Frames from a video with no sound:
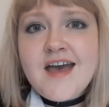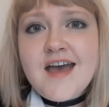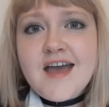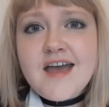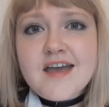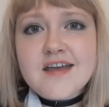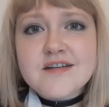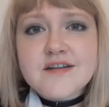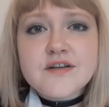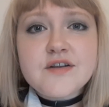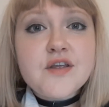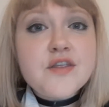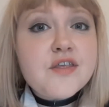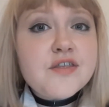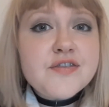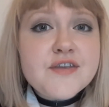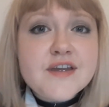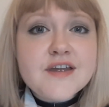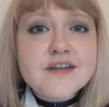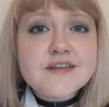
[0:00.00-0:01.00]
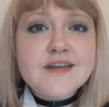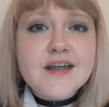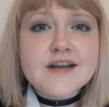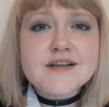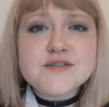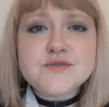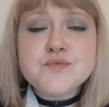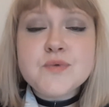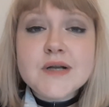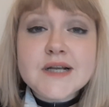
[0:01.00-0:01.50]
And another thing that
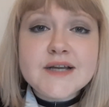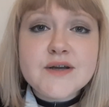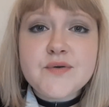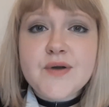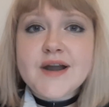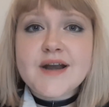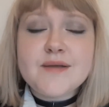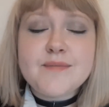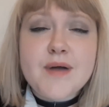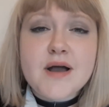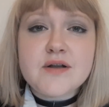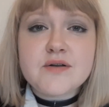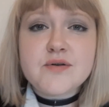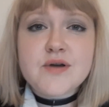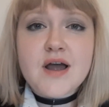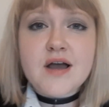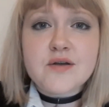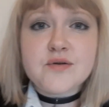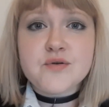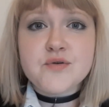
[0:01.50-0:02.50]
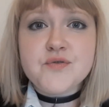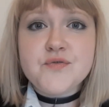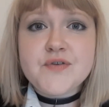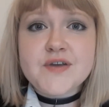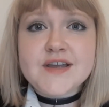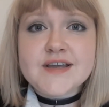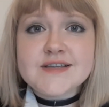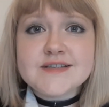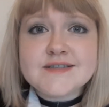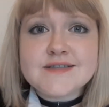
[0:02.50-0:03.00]
is really great about Kraków
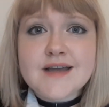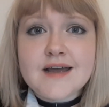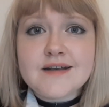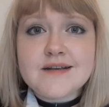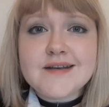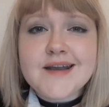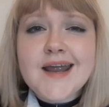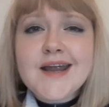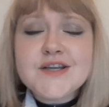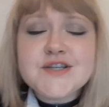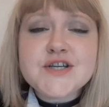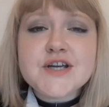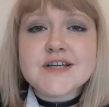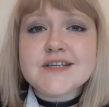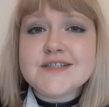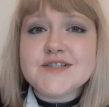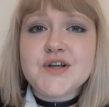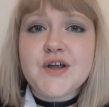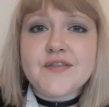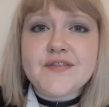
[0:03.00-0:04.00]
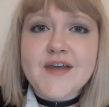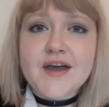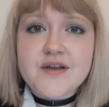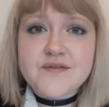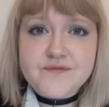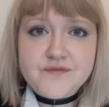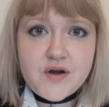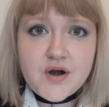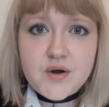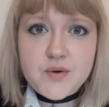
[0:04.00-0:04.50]
is that nature is not
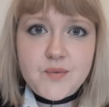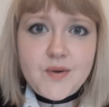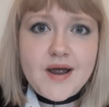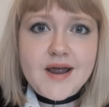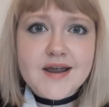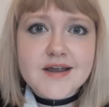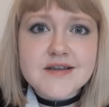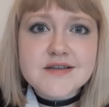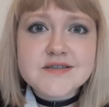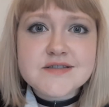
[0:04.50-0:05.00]
that far away,